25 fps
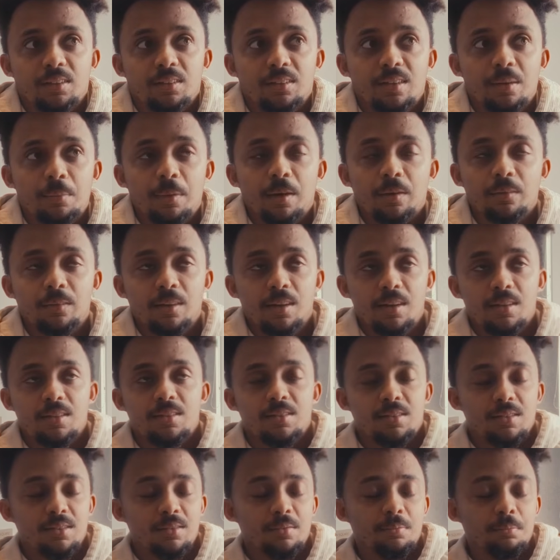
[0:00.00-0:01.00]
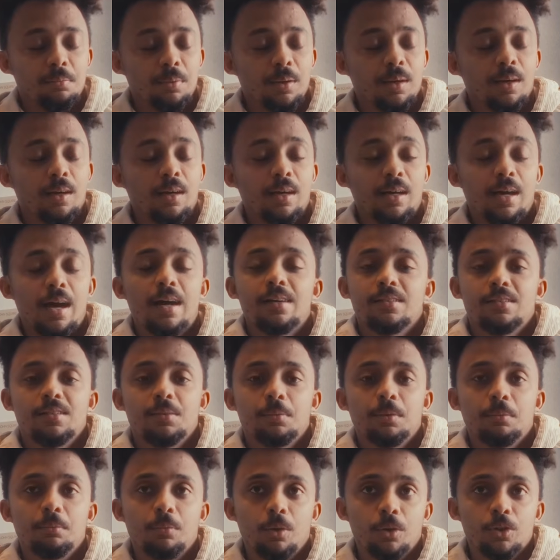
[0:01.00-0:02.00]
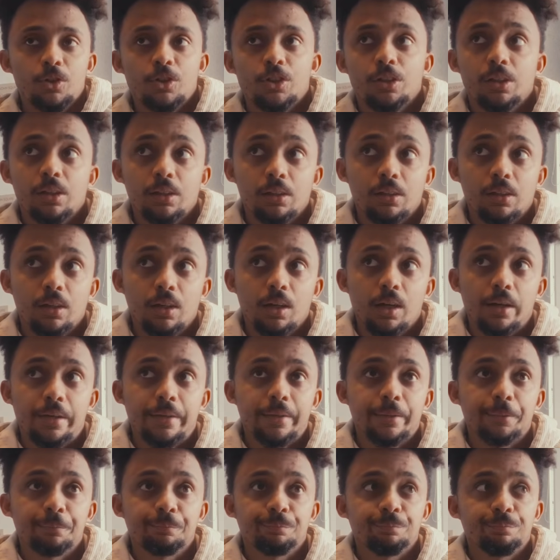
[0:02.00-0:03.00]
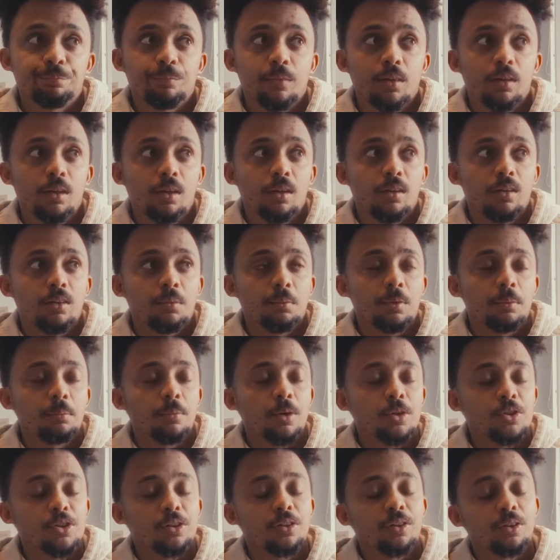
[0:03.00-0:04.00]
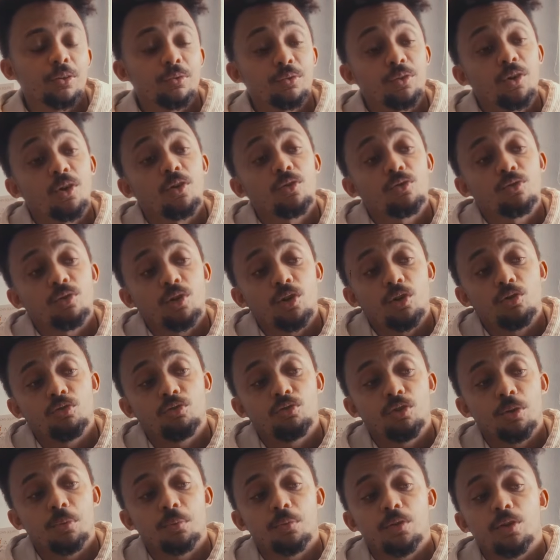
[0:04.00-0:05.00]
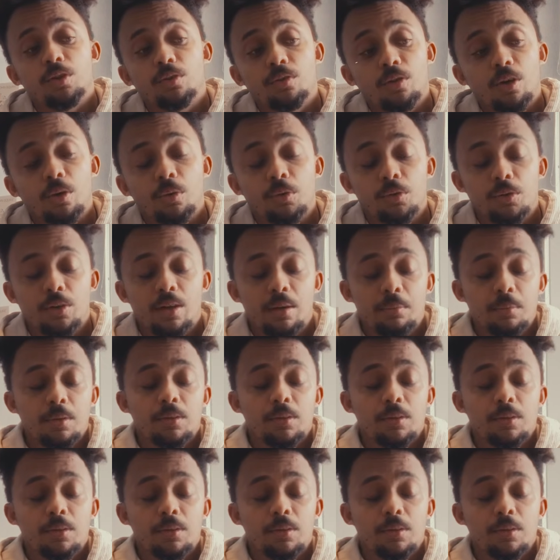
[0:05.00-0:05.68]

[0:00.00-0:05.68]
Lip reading: about this, but it has to be modular. To be modular, you've got room to grow, so that